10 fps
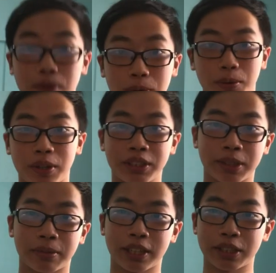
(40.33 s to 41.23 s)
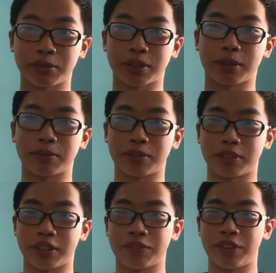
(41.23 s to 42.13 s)
What is up guys, welcome to
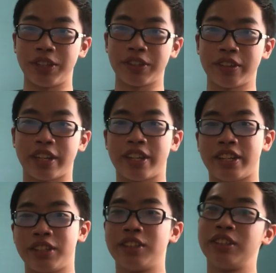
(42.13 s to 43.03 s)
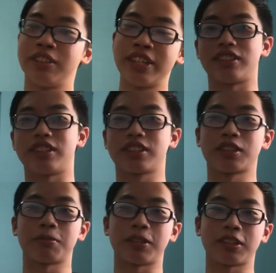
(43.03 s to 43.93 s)
another video and today is going
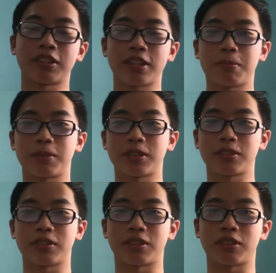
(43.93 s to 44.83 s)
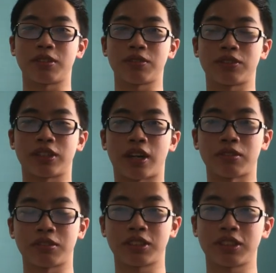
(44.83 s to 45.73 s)
to be the third episode of How
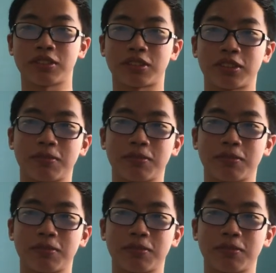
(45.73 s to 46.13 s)
to Skills.